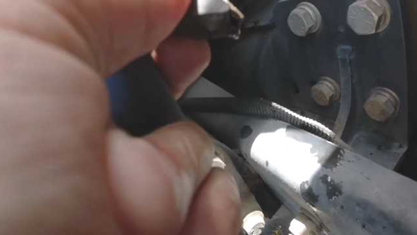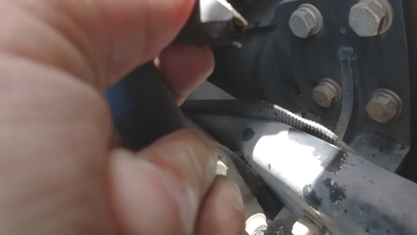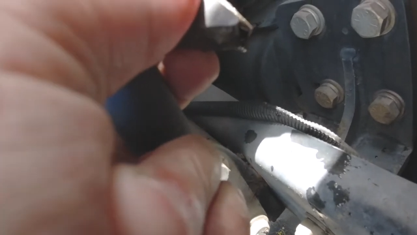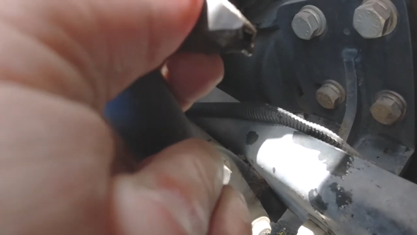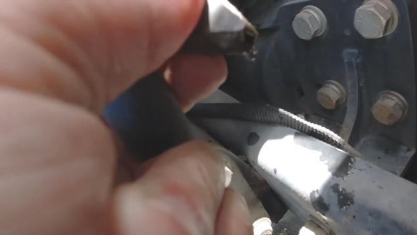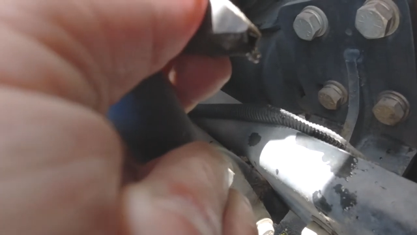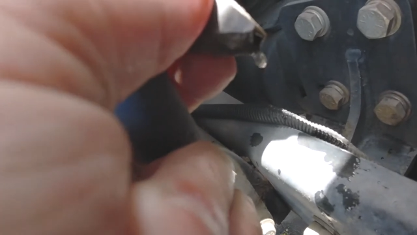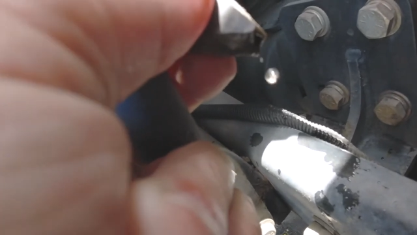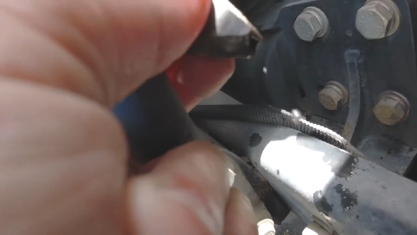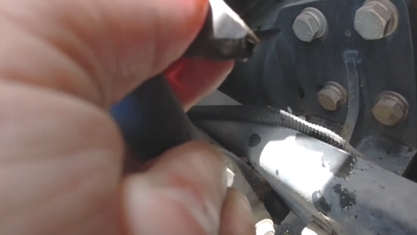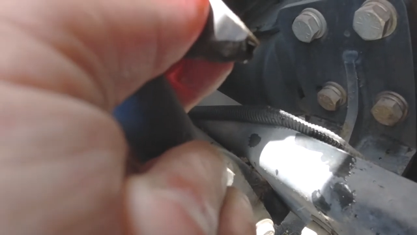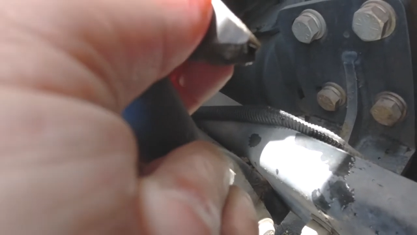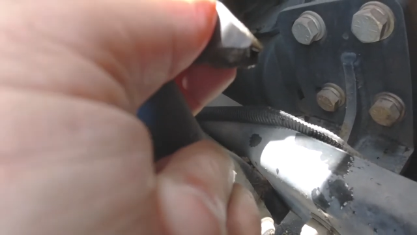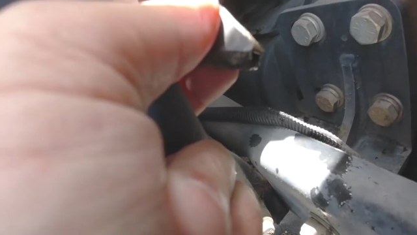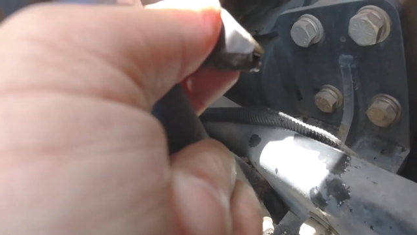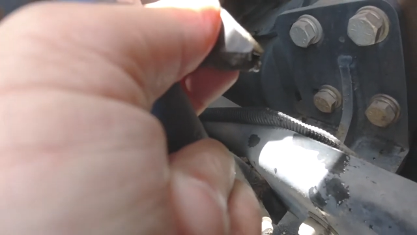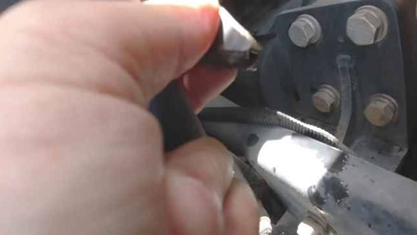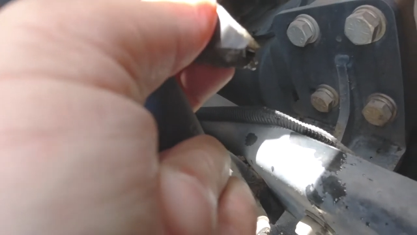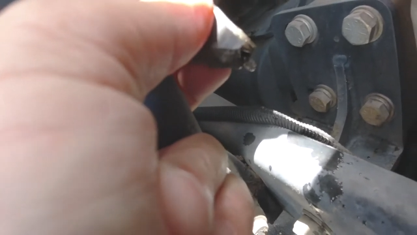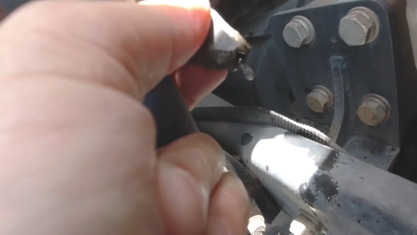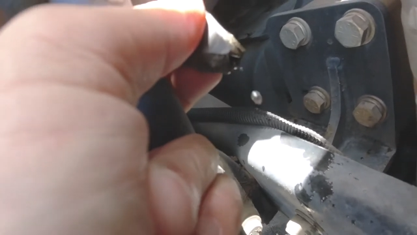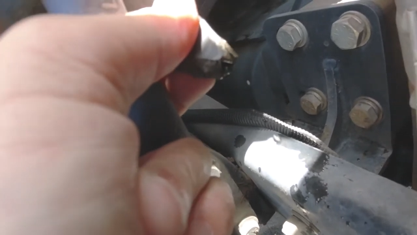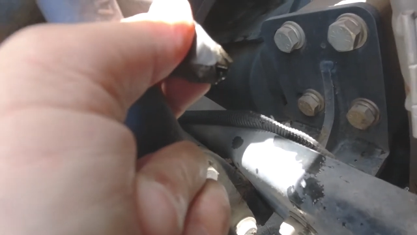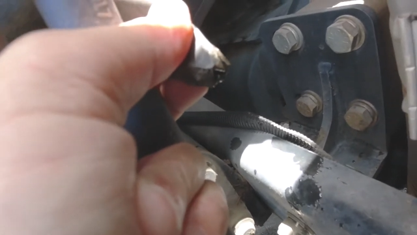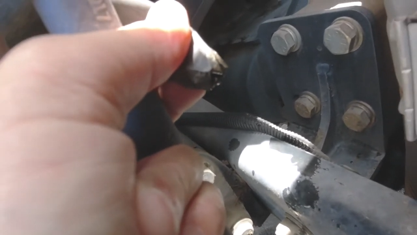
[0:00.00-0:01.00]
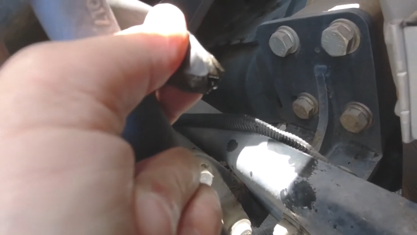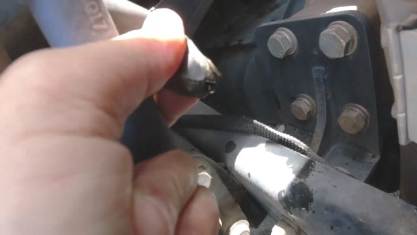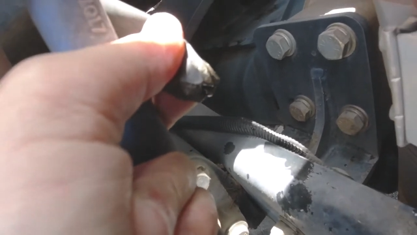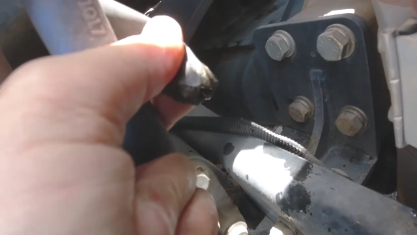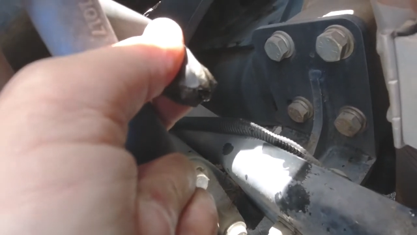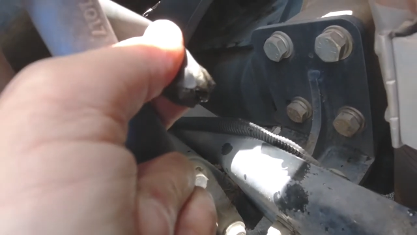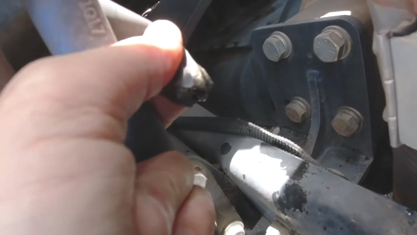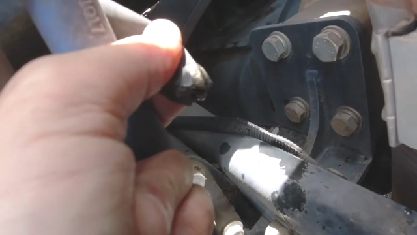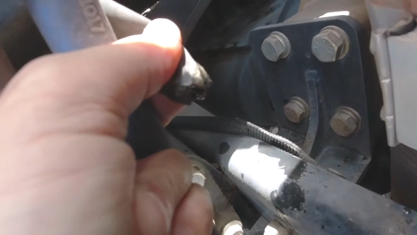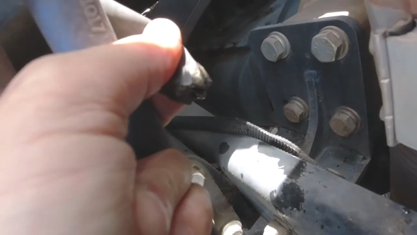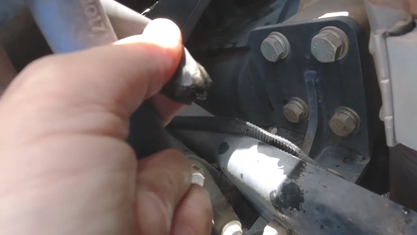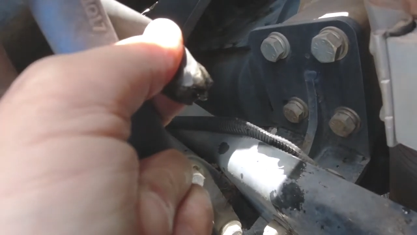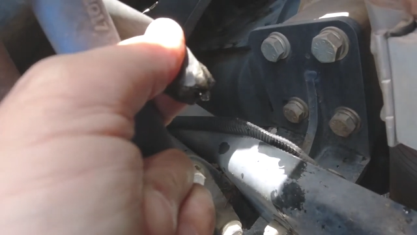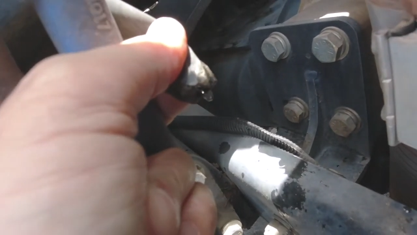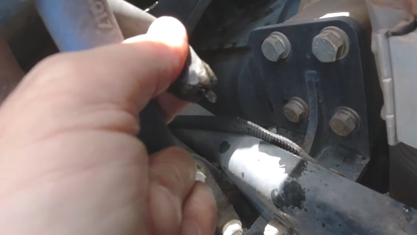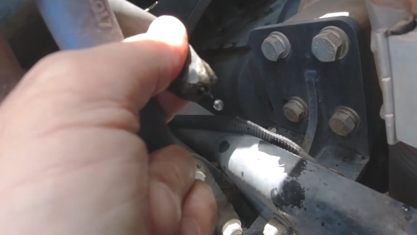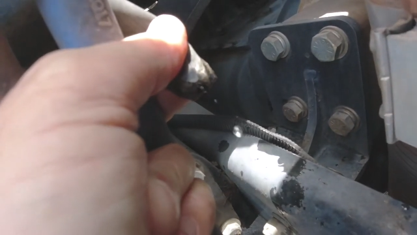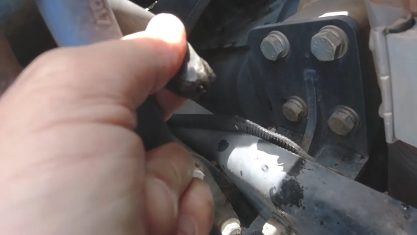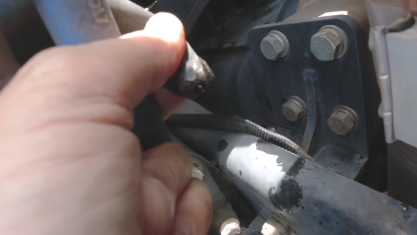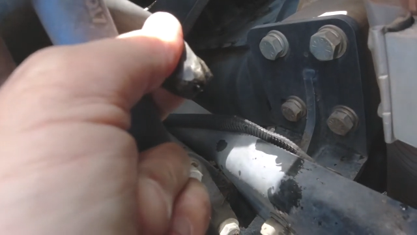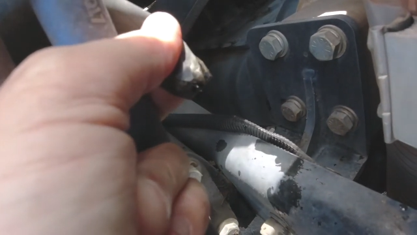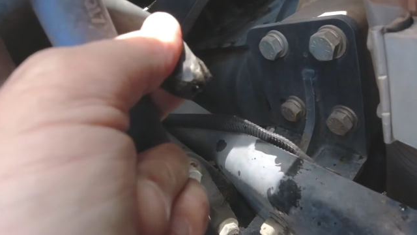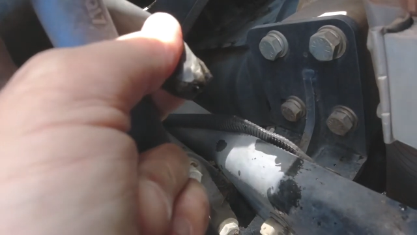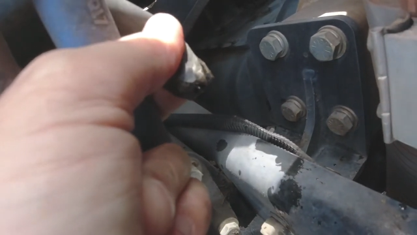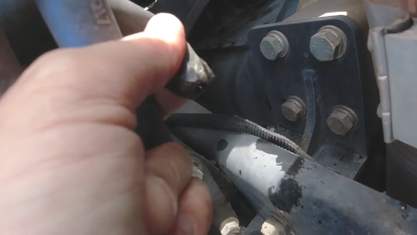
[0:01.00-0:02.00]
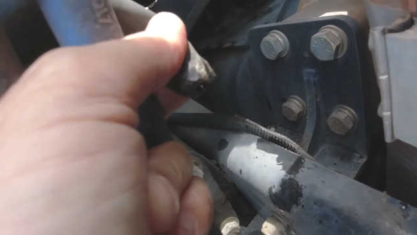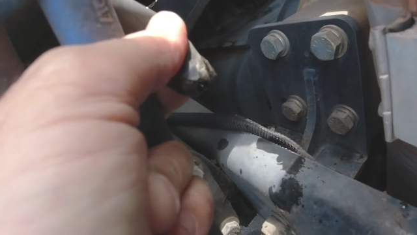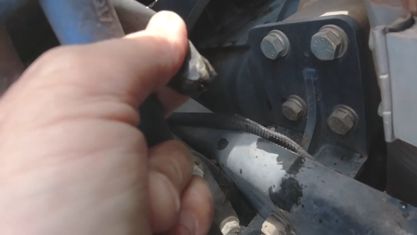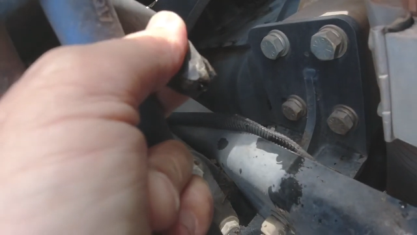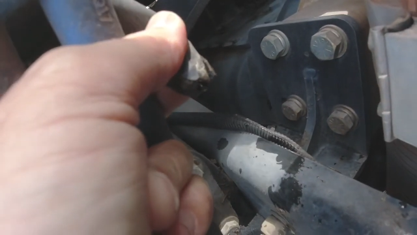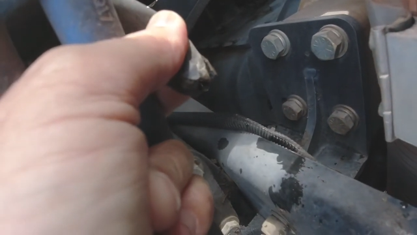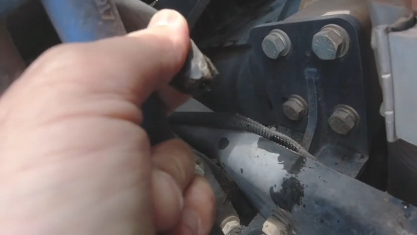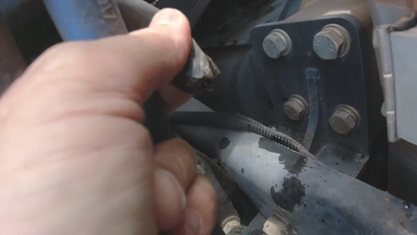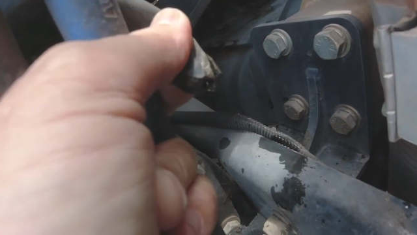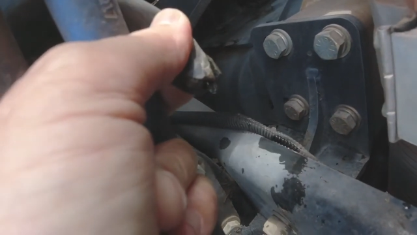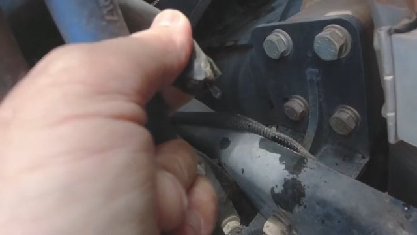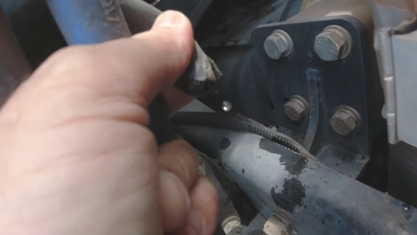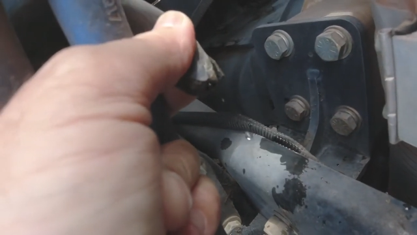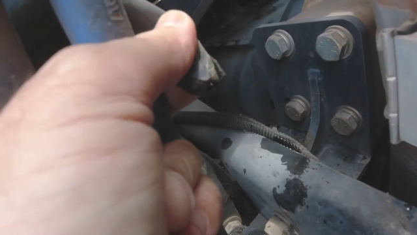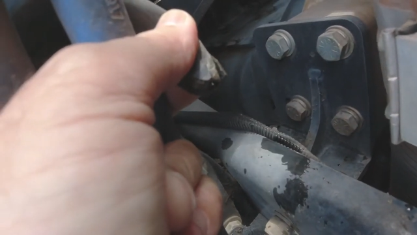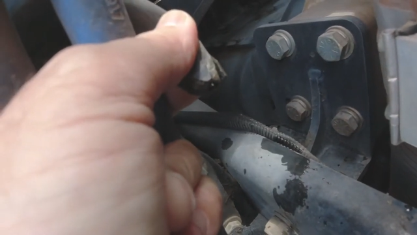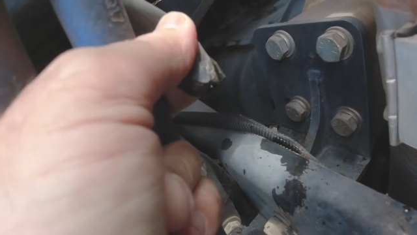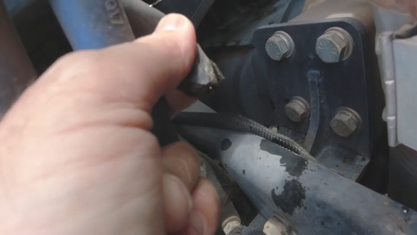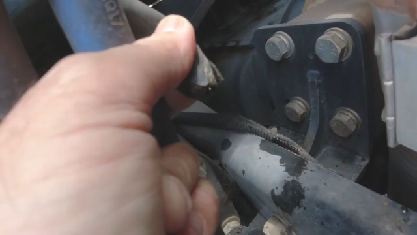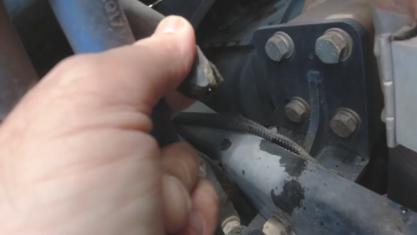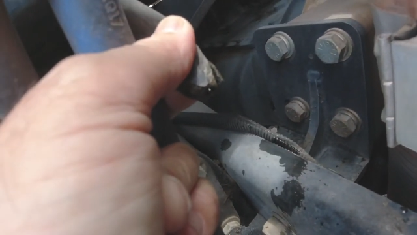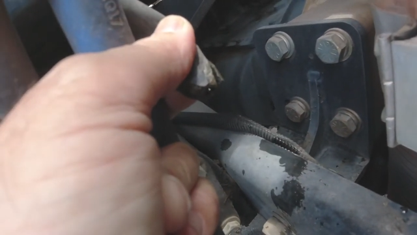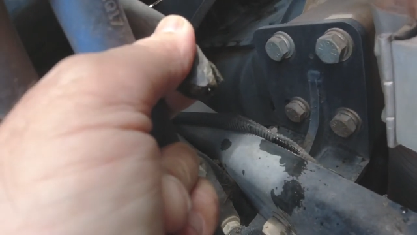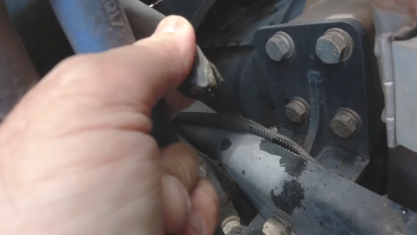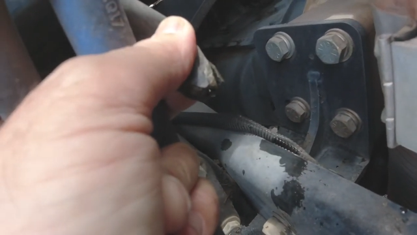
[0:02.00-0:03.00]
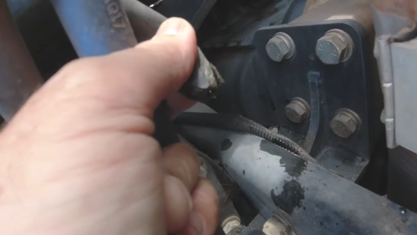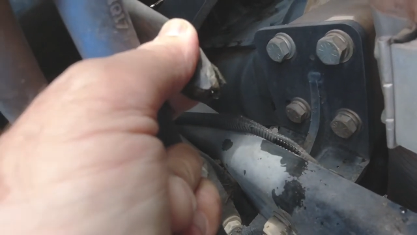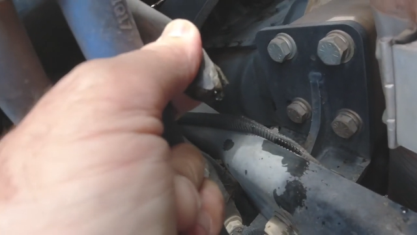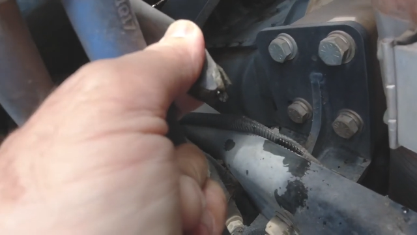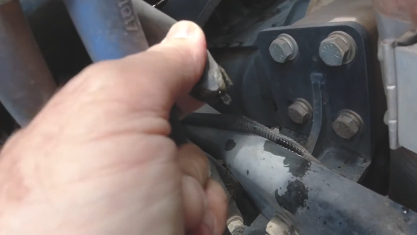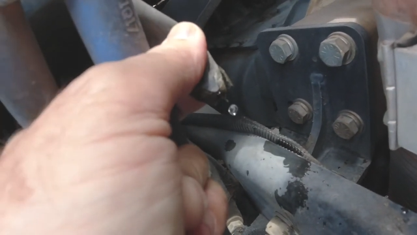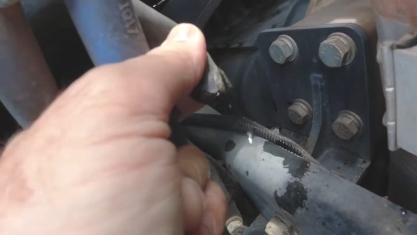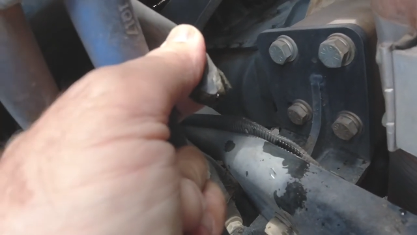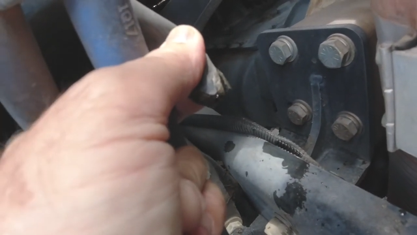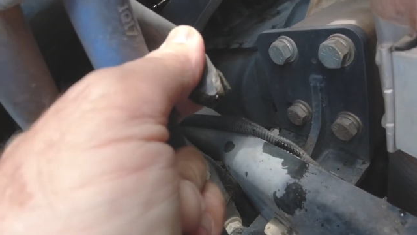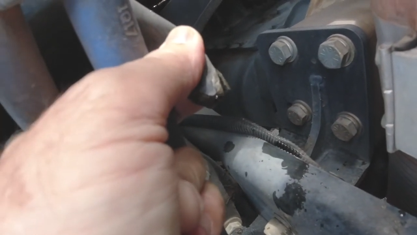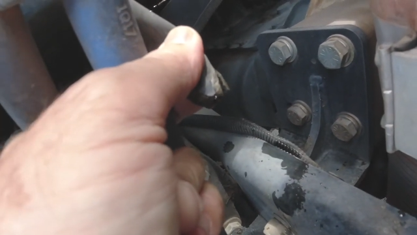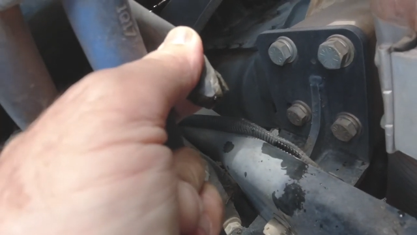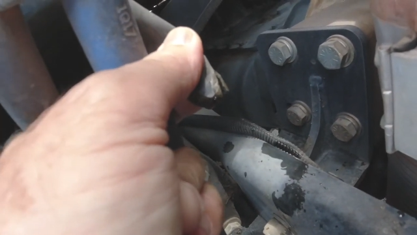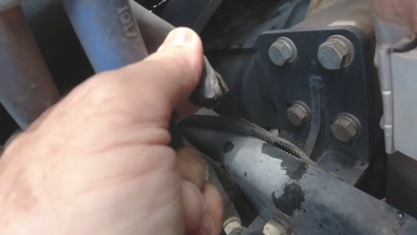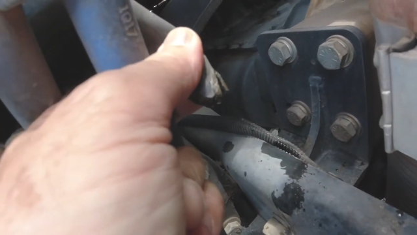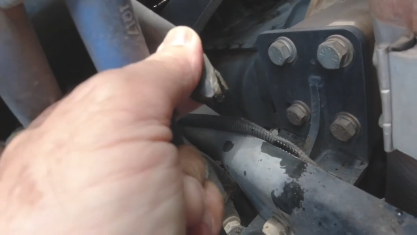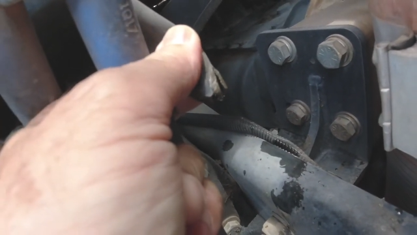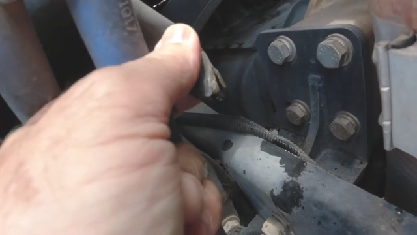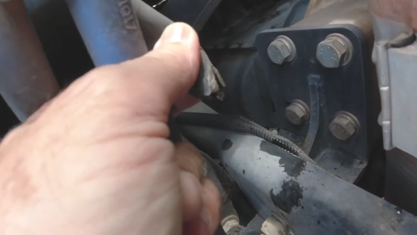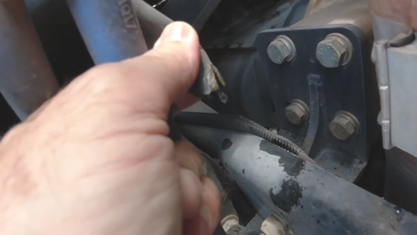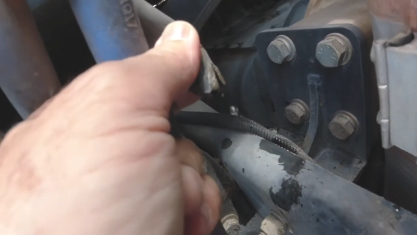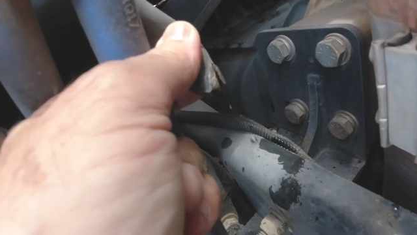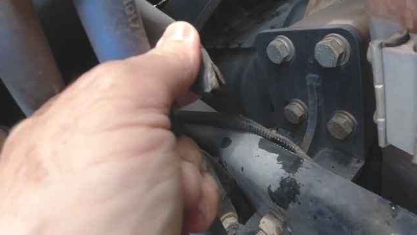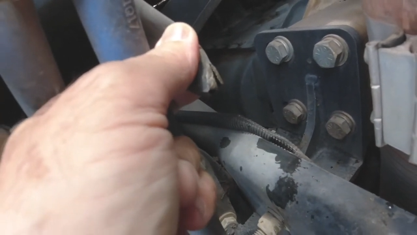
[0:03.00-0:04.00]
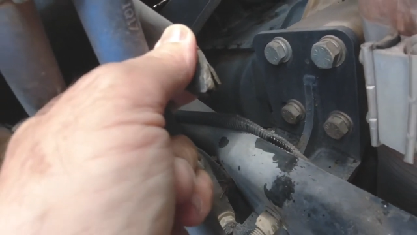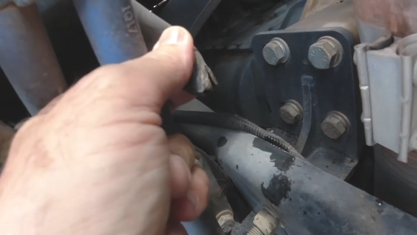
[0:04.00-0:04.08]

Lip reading: [unreadable: no face in view]